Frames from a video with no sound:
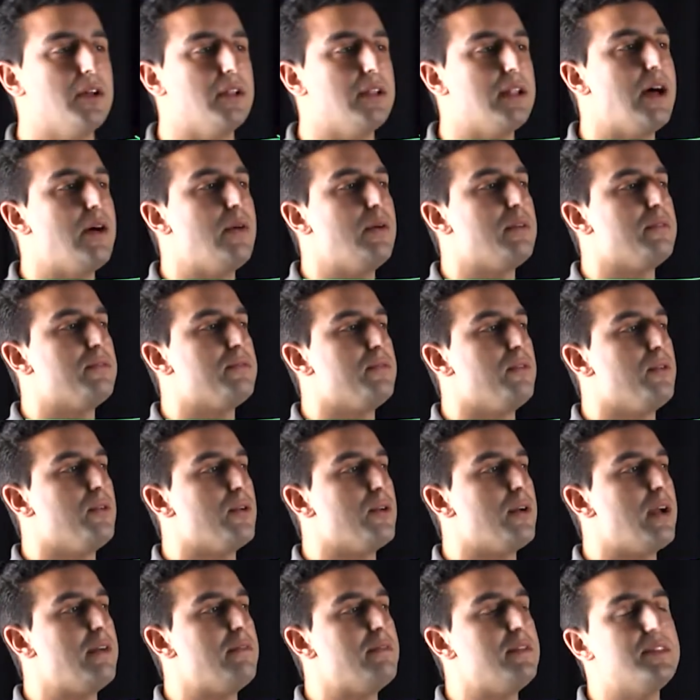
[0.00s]
allowing
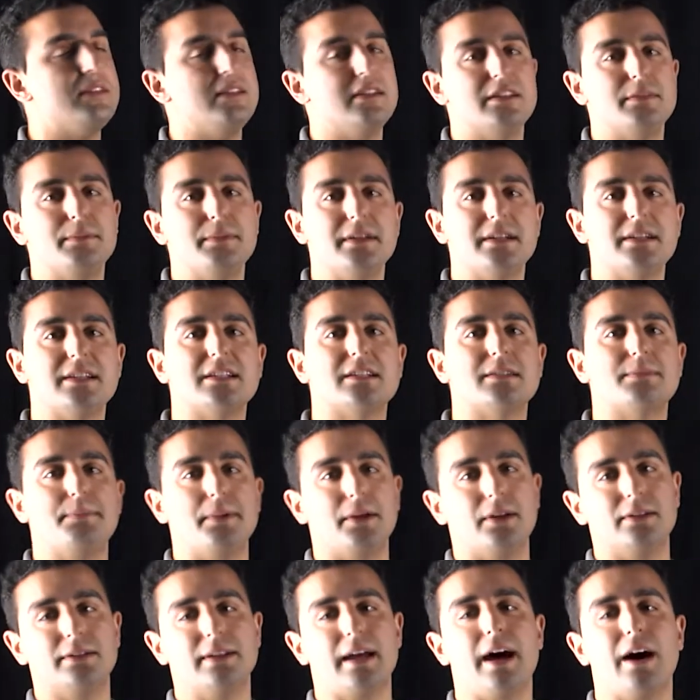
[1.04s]
for everything to be
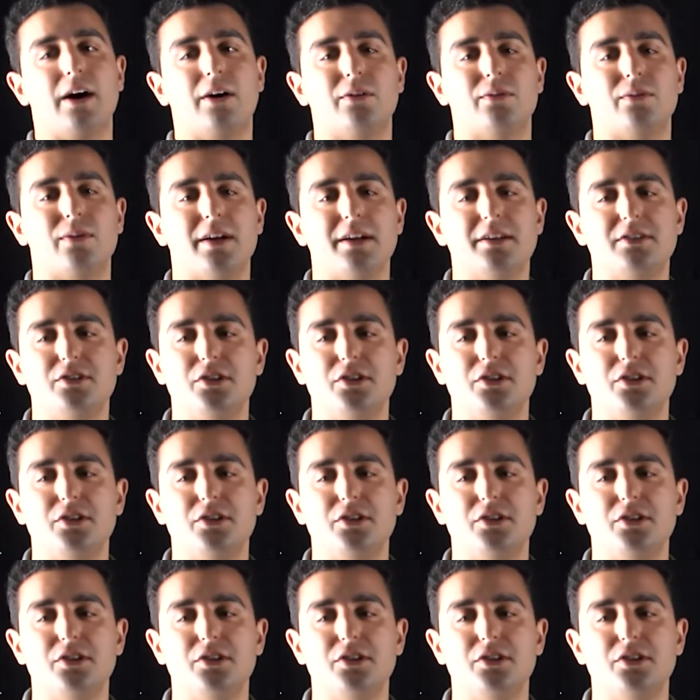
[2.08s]
expelled out, right?